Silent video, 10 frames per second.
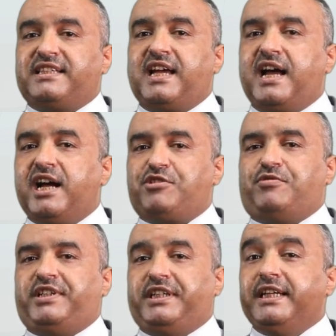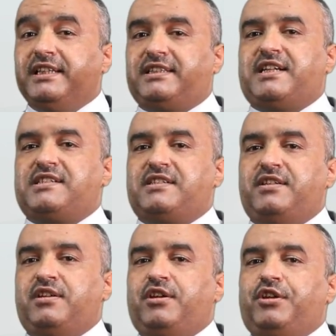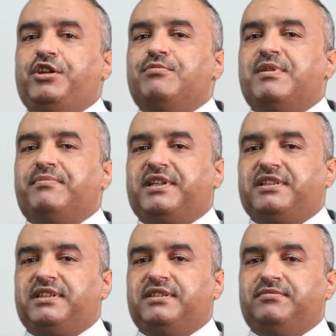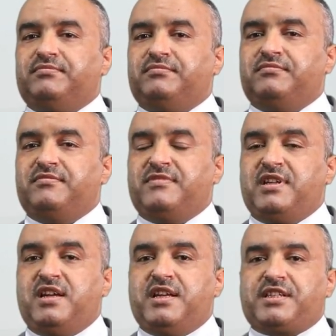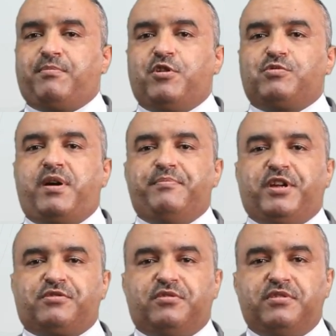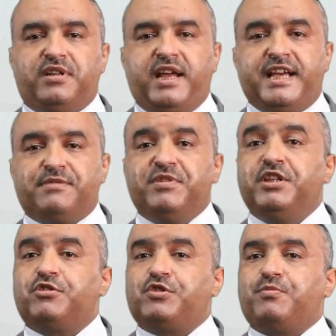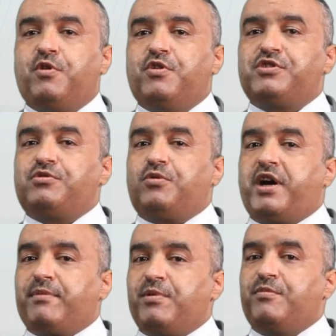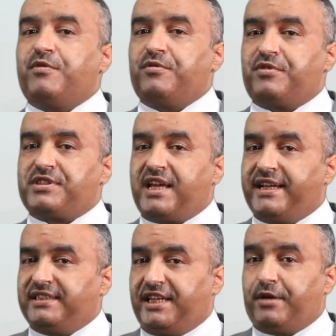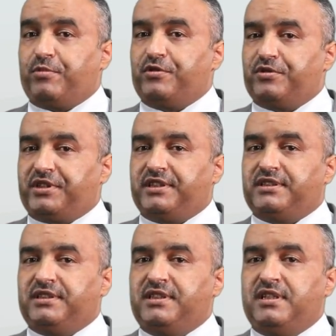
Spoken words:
that actually enters human body. Suppose one person has been exposed to carbon monoxide air pollutant.